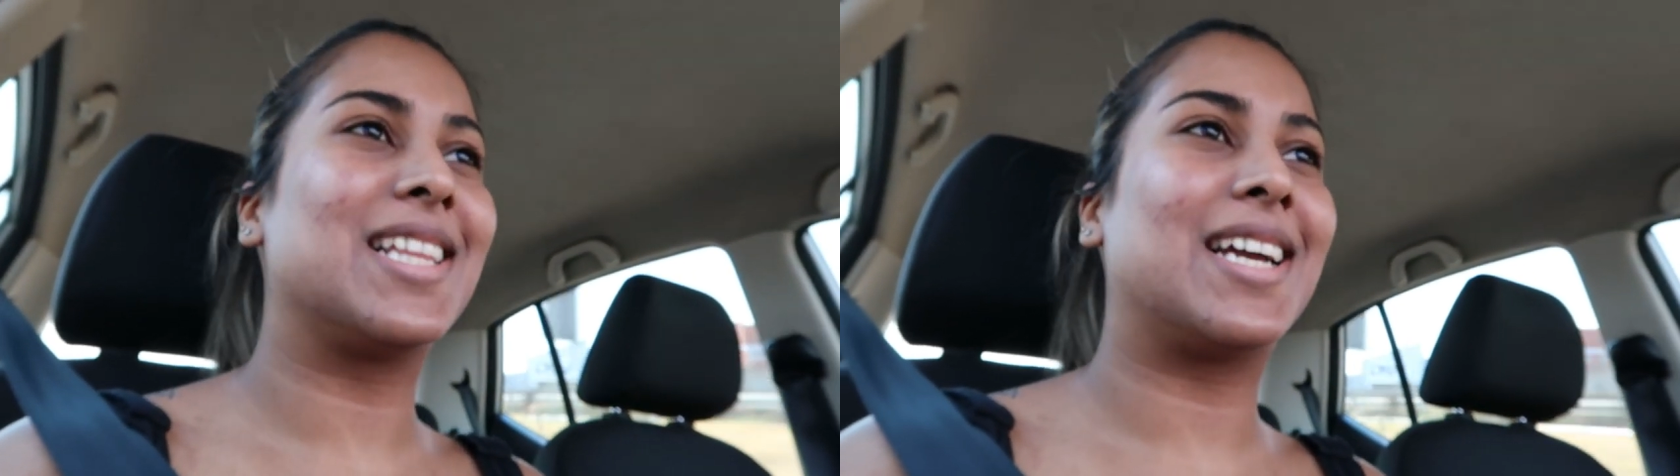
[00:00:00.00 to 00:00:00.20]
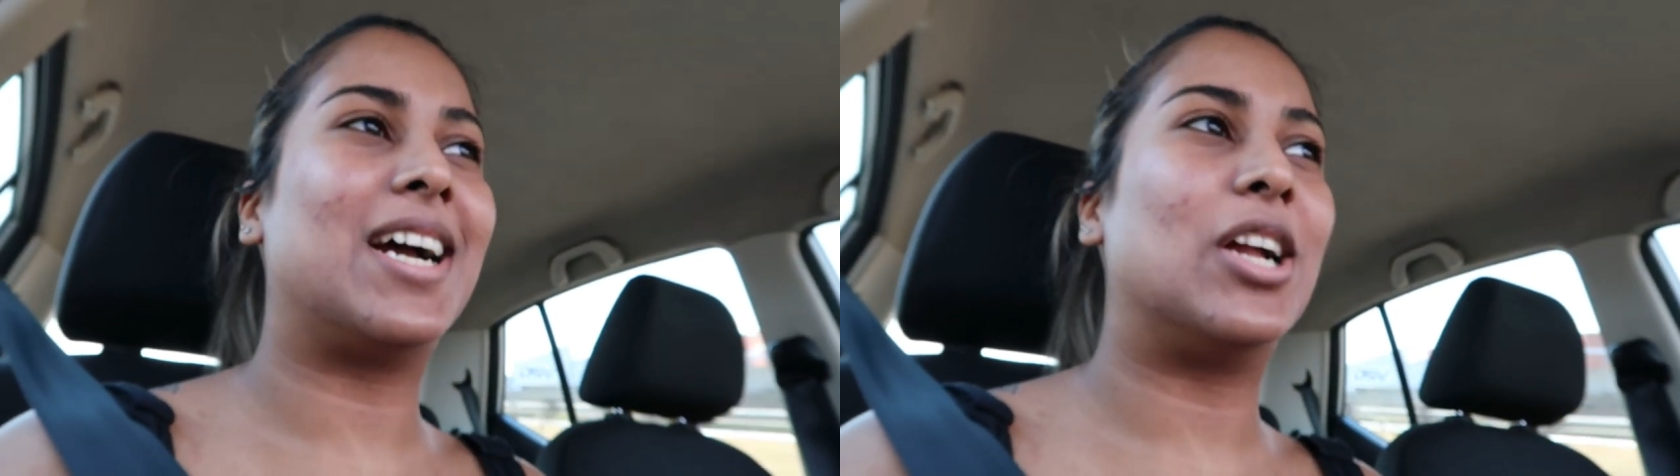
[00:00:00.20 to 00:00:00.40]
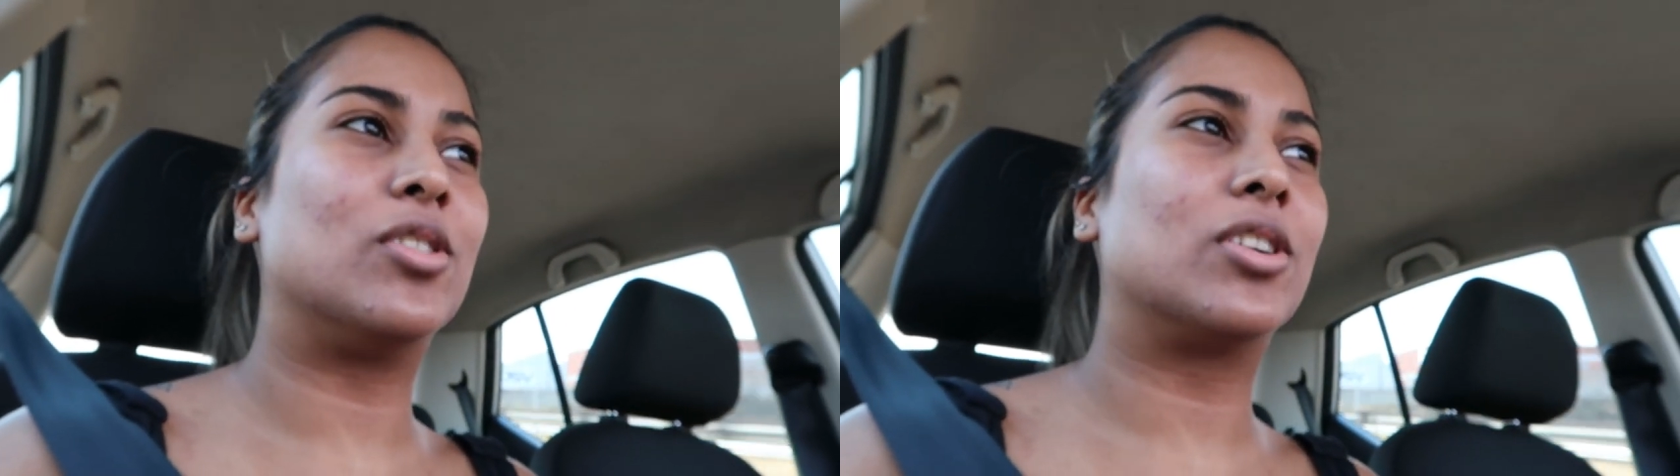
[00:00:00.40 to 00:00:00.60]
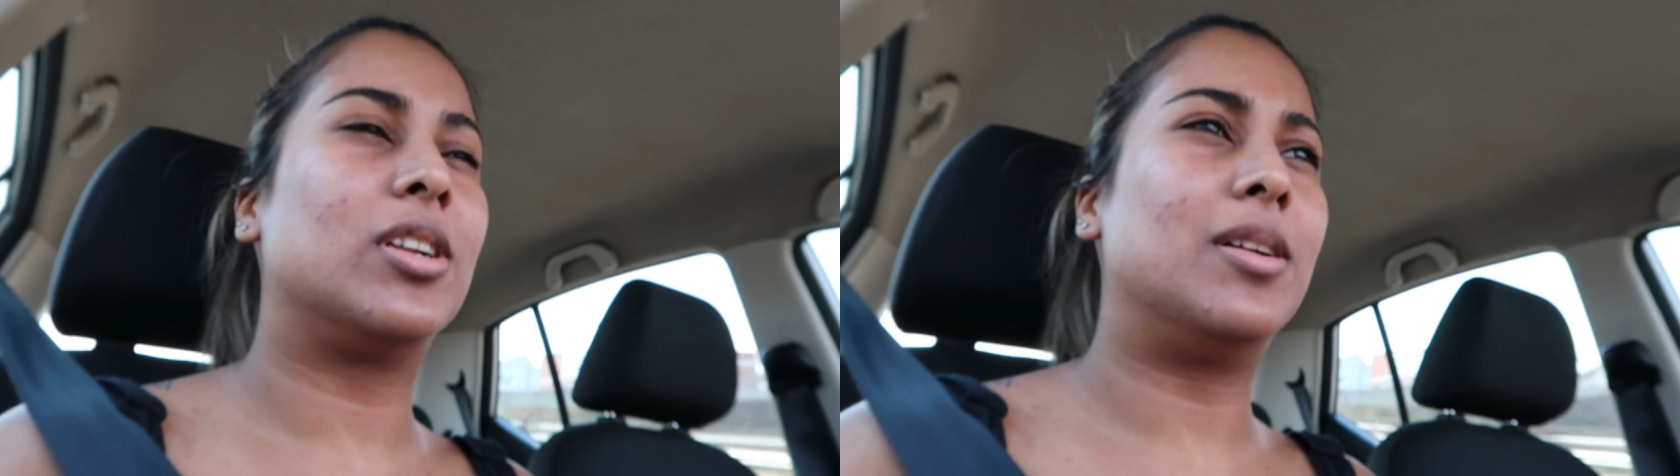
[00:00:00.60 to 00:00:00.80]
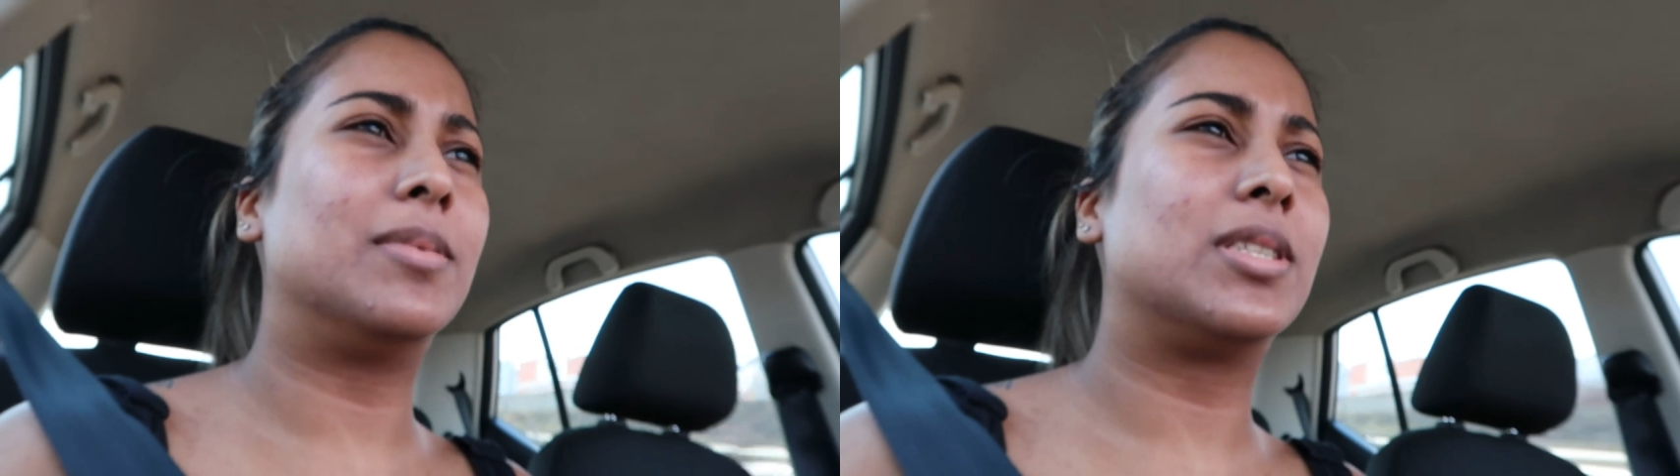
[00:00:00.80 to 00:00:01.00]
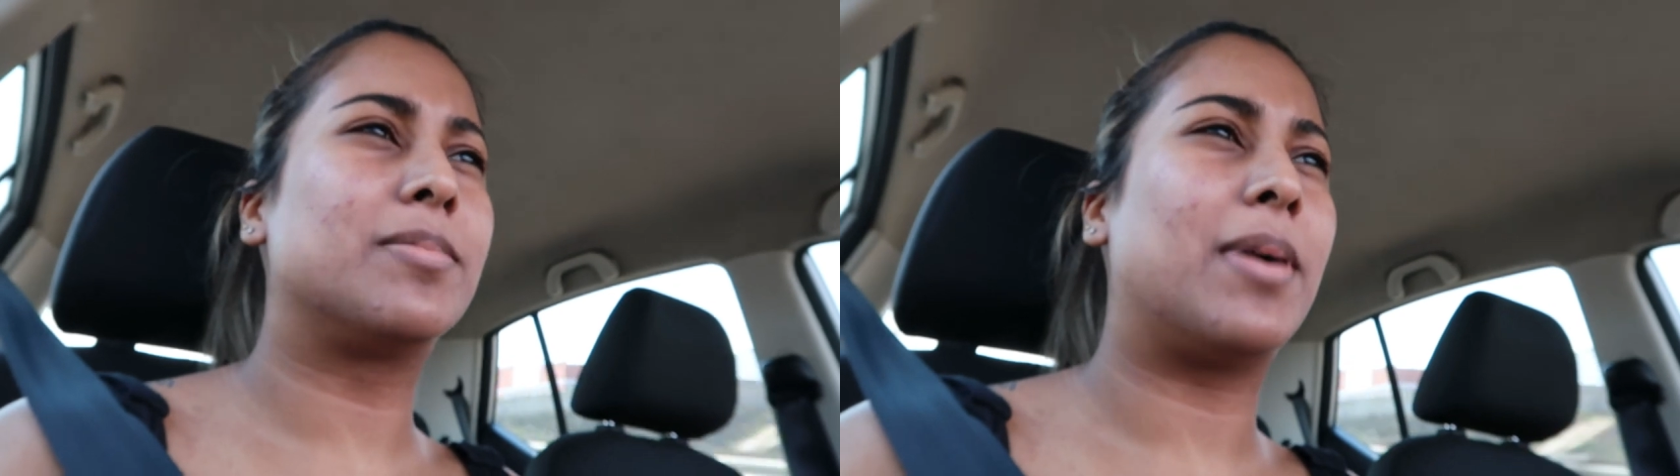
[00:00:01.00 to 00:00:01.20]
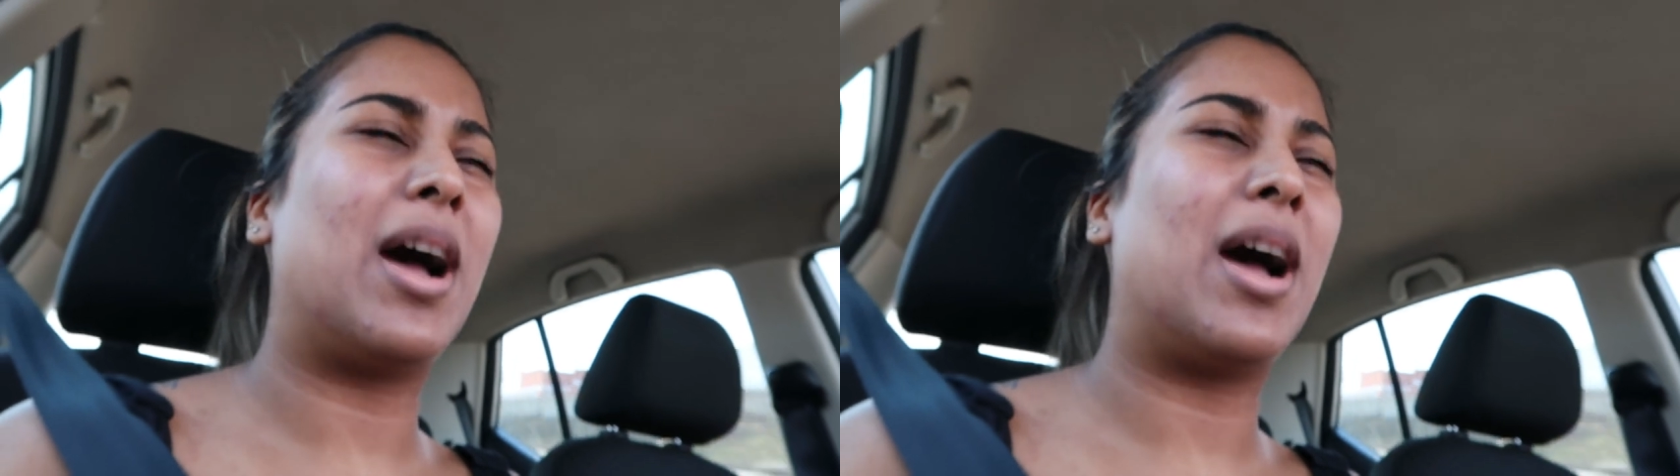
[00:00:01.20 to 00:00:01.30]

like 100 kilometers.